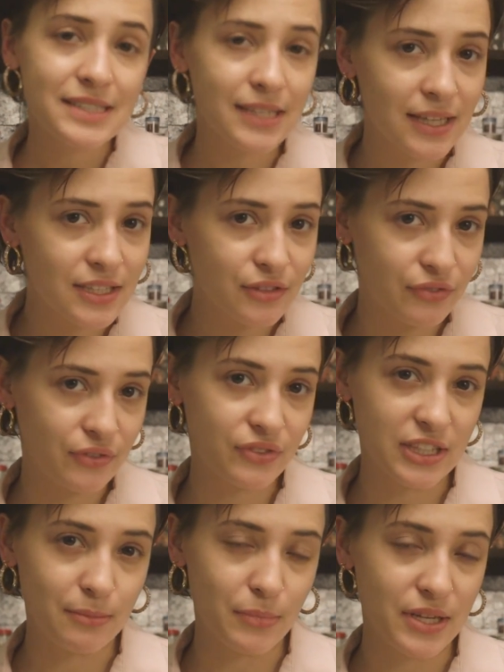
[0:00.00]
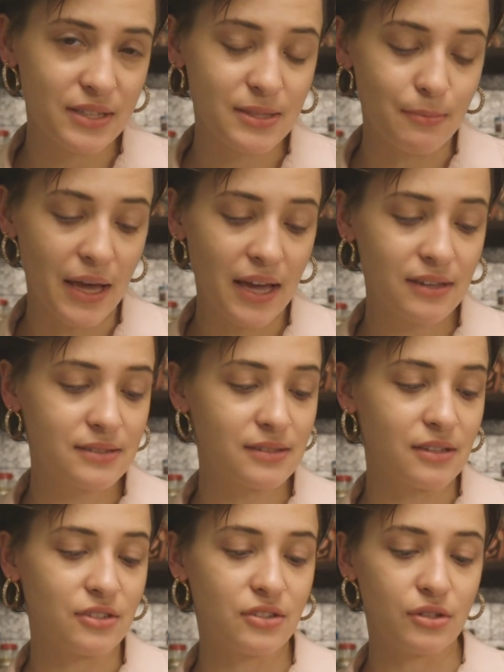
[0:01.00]
10 to 15 minutes max
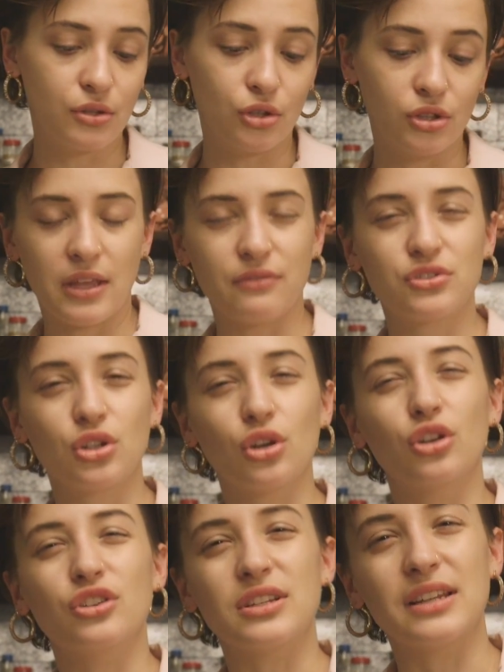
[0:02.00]
until they've turned a